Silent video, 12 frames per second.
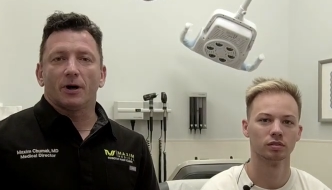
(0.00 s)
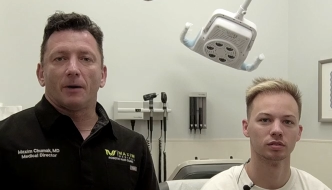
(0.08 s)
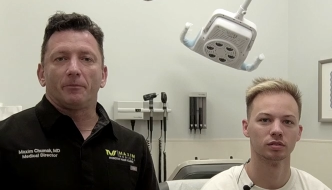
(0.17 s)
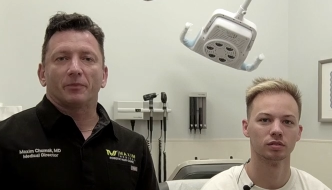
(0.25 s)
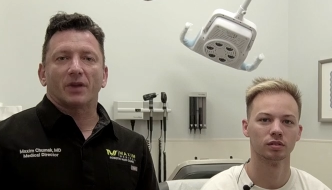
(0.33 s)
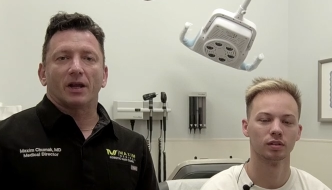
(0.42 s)

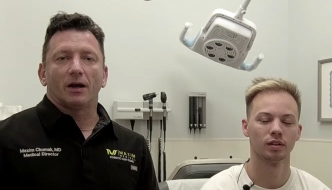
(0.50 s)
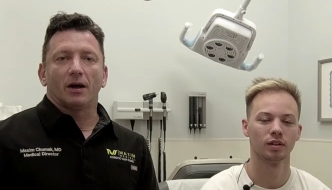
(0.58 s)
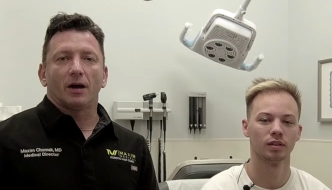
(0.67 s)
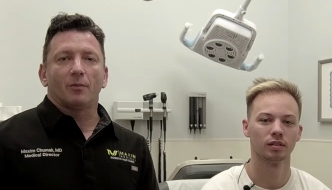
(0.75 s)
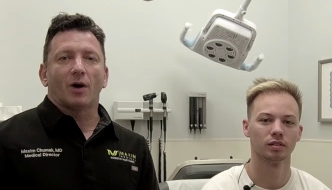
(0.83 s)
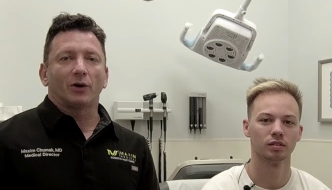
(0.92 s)
Speaker 1: um,
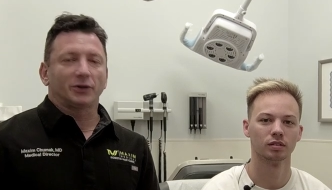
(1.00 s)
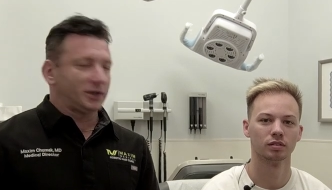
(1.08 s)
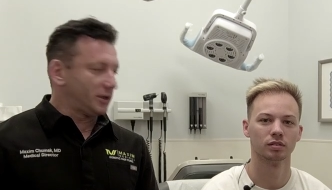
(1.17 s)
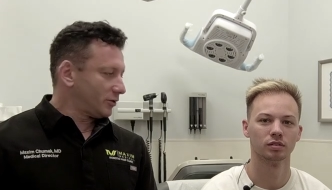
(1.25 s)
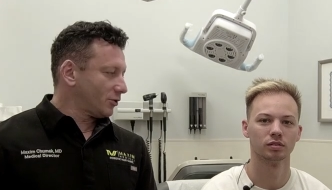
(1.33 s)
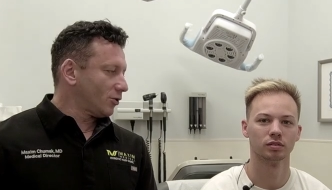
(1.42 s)
uh, about a
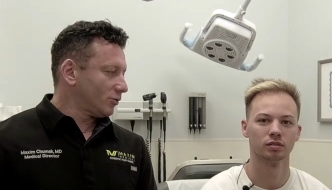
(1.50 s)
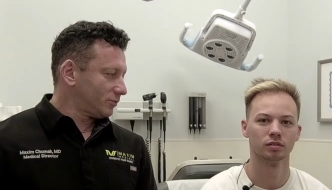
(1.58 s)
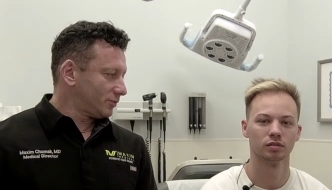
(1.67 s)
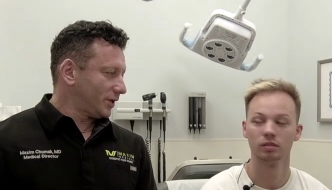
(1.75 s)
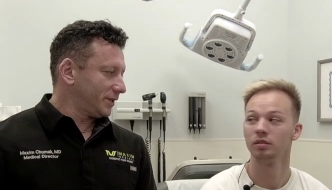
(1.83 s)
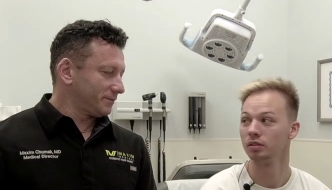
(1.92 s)
year ago,
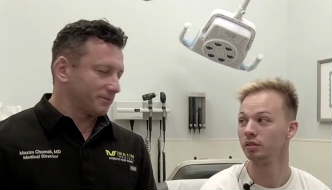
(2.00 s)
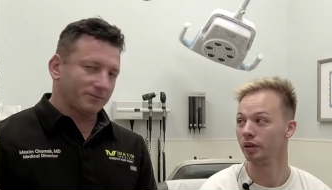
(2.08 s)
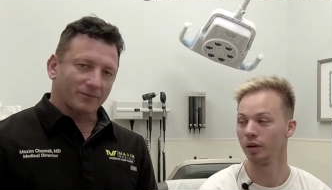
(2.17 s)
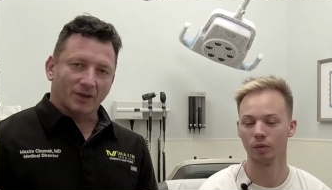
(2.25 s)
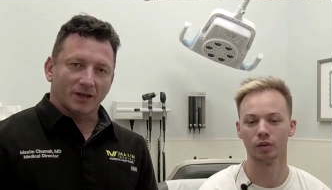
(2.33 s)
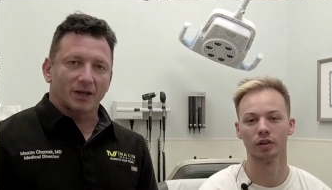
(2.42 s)
right?
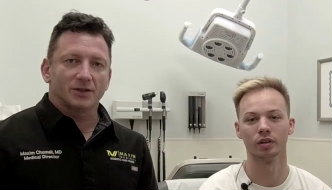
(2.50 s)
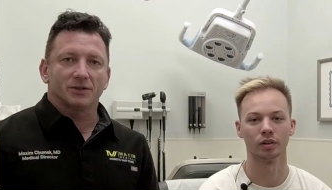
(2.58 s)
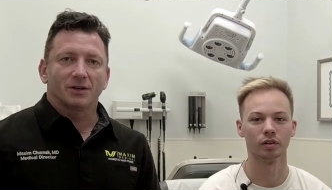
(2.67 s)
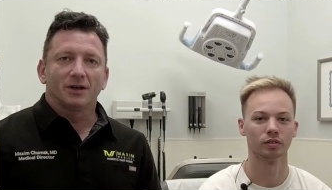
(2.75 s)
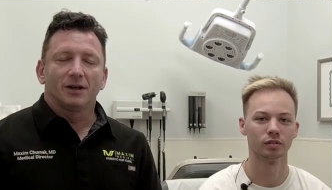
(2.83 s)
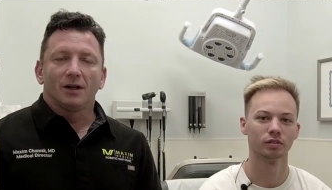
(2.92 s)
Yeah, one yes.
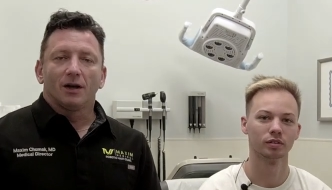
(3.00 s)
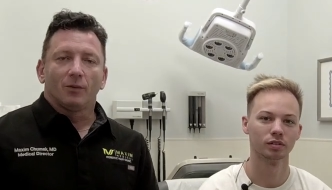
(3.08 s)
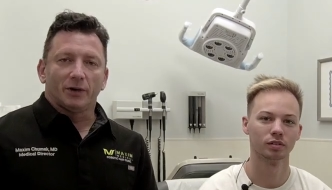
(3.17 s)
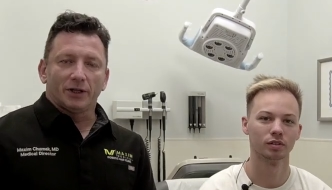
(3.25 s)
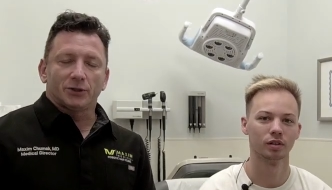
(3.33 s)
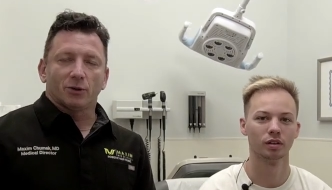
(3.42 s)
year ago.
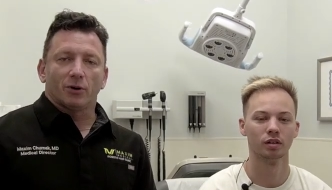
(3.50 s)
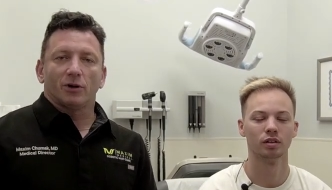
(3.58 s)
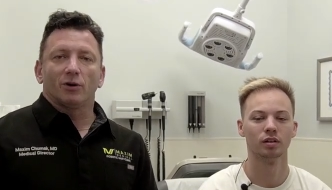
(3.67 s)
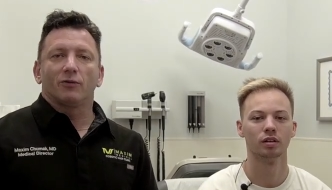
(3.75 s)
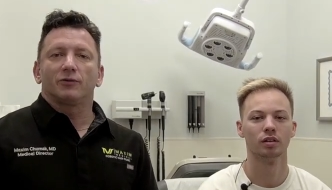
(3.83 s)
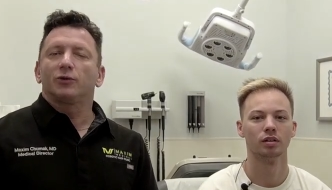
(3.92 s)
With a
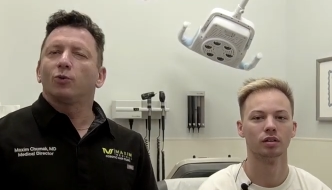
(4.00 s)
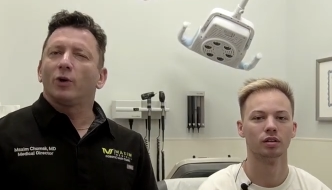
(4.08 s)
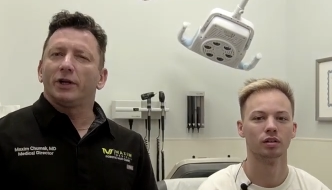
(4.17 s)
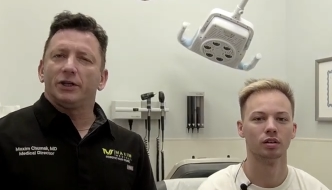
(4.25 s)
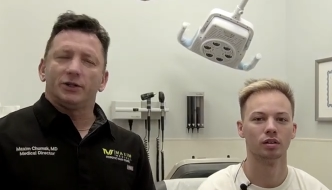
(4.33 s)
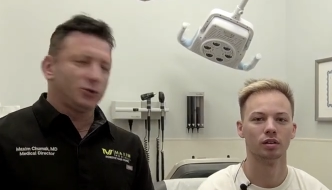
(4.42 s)
total of
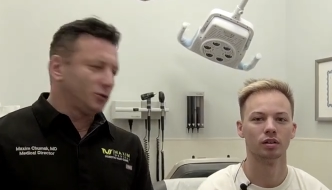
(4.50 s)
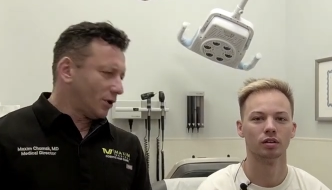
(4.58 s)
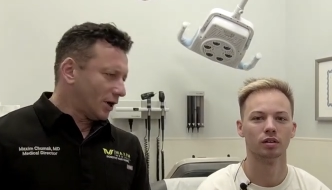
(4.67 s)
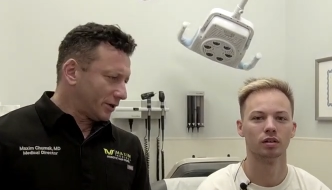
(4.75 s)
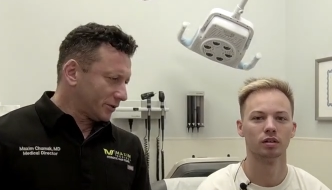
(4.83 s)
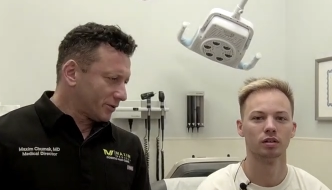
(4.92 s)

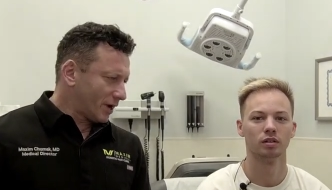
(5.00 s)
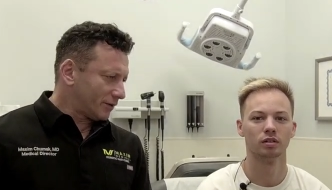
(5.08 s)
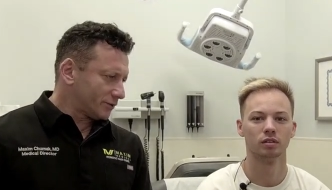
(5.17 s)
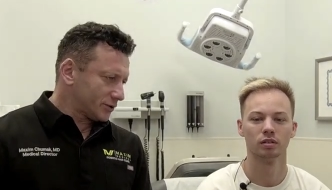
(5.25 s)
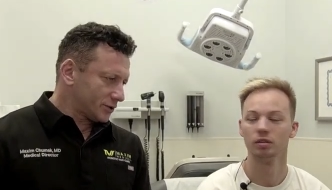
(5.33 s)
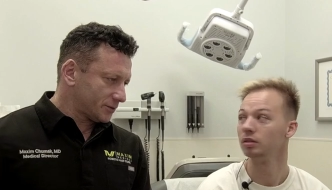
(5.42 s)
2,200
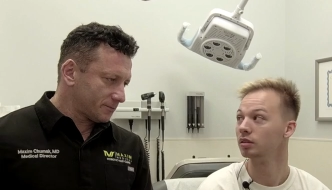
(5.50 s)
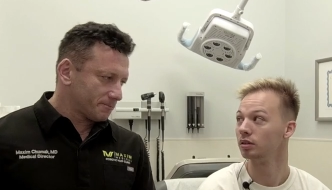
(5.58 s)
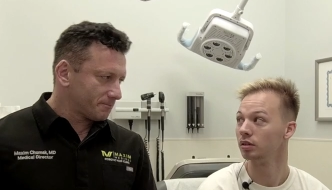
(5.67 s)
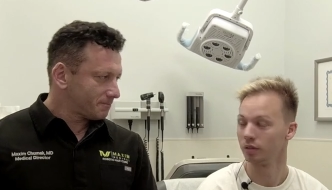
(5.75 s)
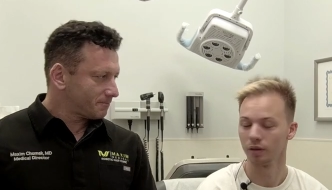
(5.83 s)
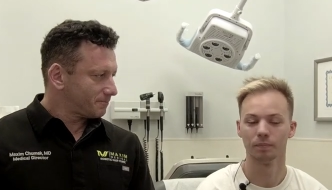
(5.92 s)
grafts.
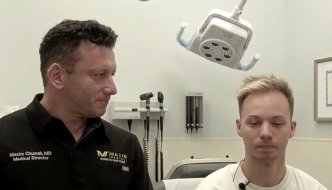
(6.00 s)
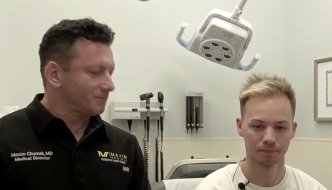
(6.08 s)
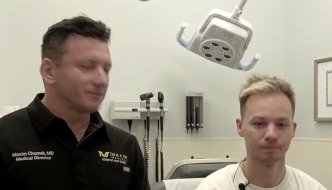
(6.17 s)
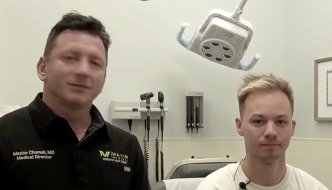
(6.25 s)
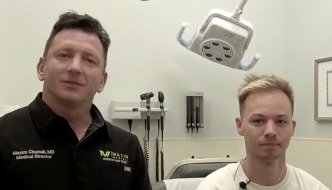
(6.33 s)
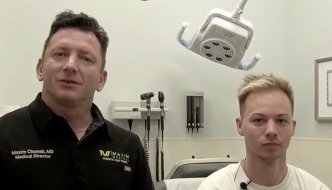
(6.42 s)
Speaker 2: Yeah.
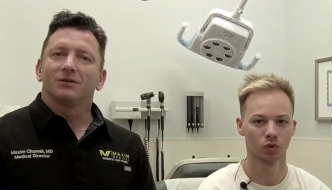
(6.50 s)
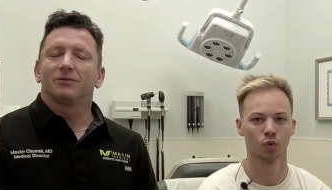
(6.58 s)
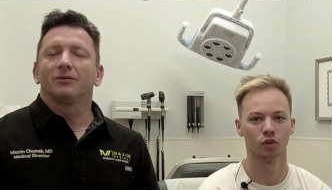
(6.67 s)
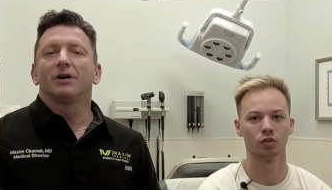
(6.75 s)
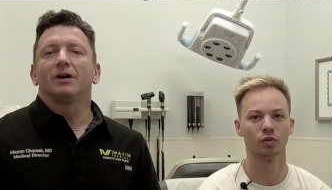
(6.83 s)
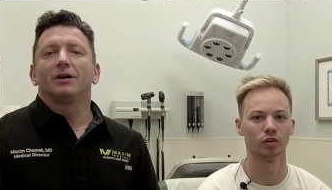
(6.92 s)

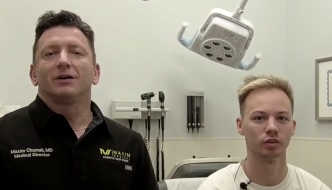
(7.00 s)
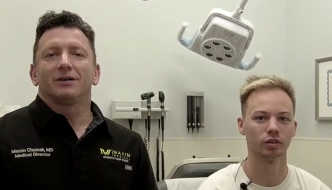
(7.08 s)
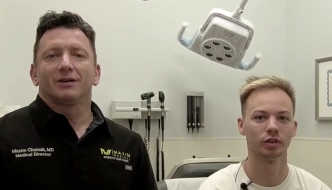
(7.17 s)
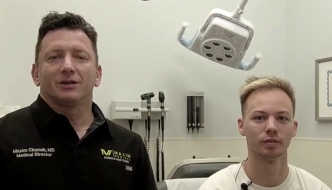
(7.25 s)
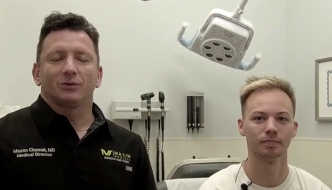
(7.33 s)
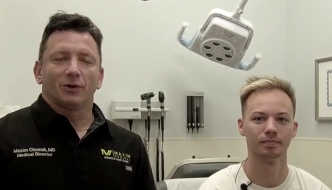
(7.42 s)
2200,
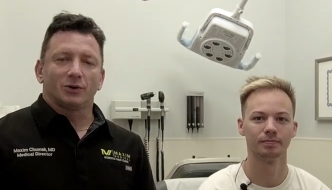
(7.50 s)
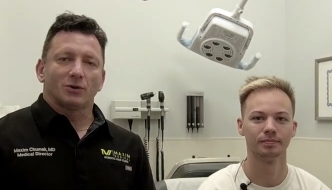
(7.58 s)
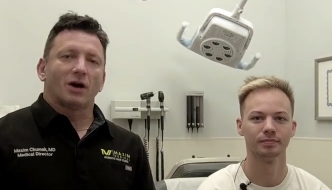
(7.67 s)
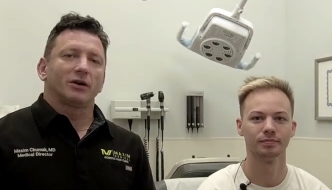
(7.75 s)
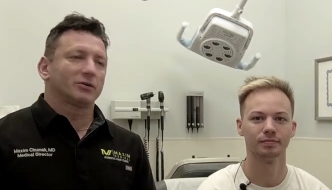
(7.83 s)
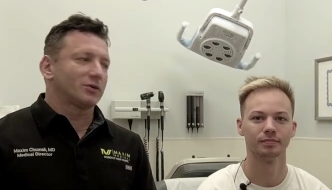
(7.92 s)
Speaker 1: yeah.
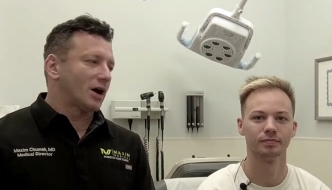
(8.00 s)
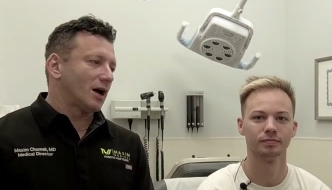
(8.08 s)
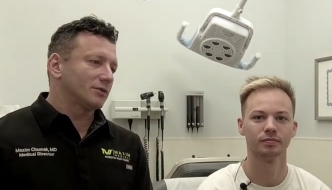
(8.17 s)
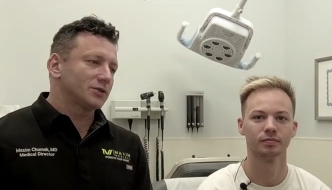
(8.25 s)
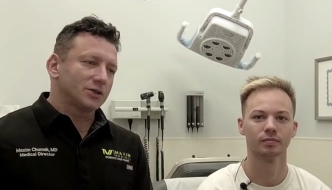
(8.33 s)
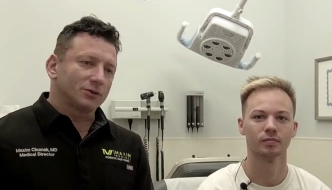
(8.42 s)
2200
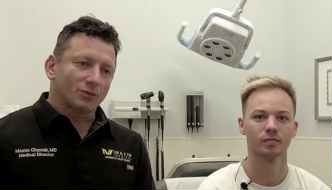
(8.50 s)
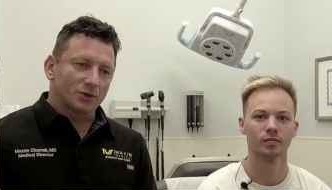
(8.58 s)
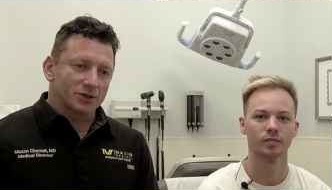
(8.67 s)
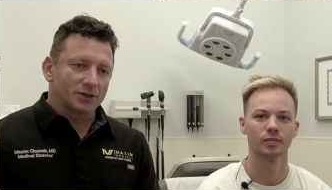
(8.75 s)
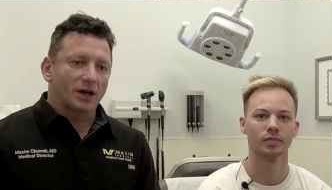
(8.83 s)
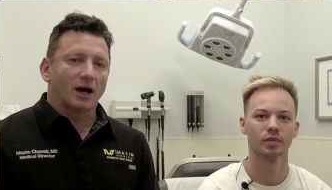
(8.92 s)
grafts. It
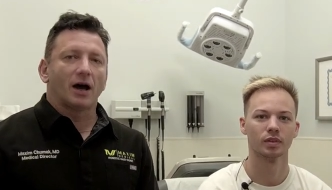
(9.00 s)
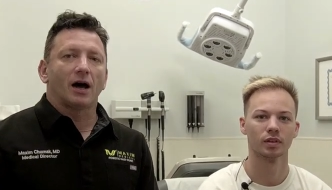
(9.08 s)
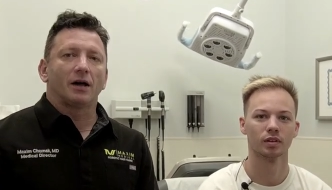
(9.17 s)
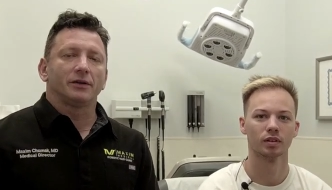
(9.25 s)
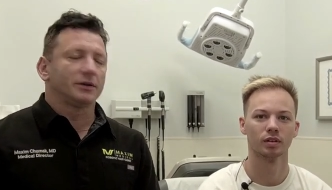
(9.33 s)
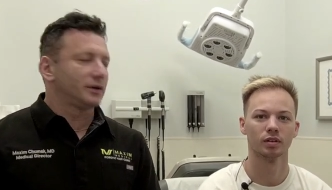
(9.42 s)
was
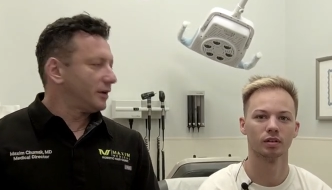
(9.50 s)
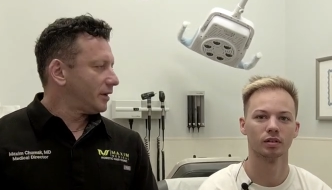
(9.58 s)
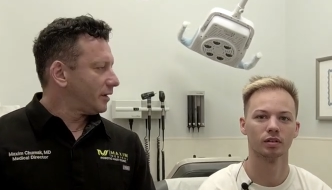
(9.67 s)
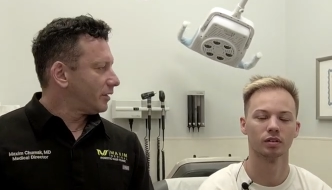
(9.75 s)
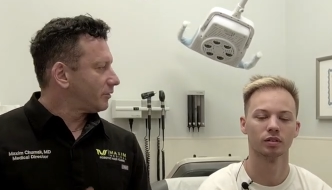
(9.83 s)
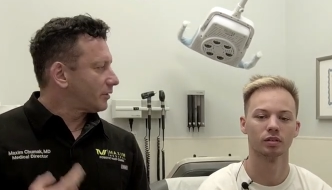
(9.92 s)
done
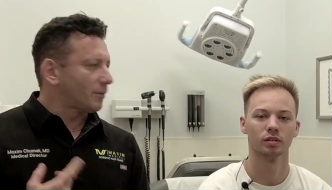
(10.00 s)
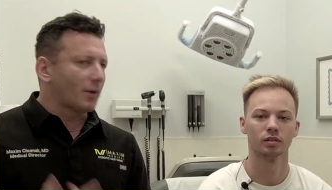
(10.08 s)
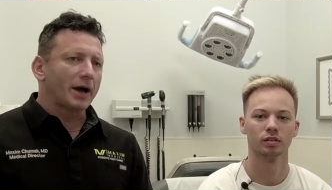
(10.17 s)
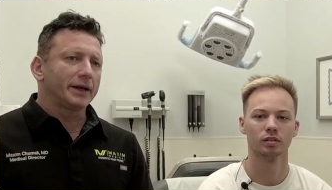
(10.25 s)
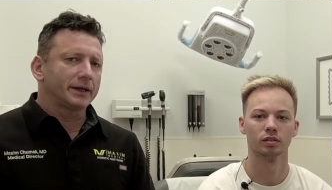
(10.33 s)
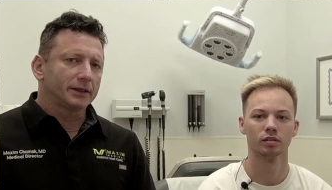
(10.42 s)
uh,
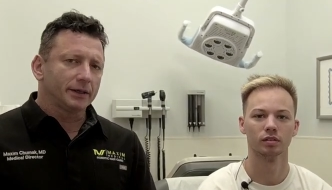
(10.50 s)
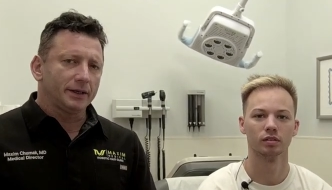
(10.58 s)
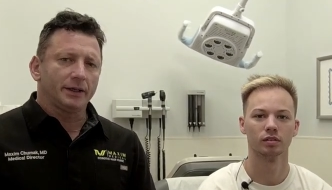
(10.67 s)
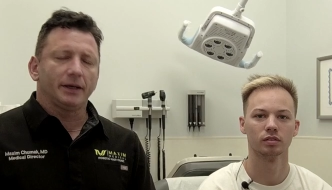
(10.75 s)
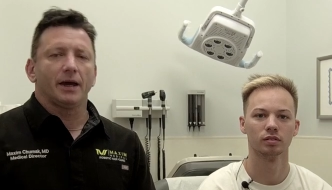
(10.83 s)
robotically.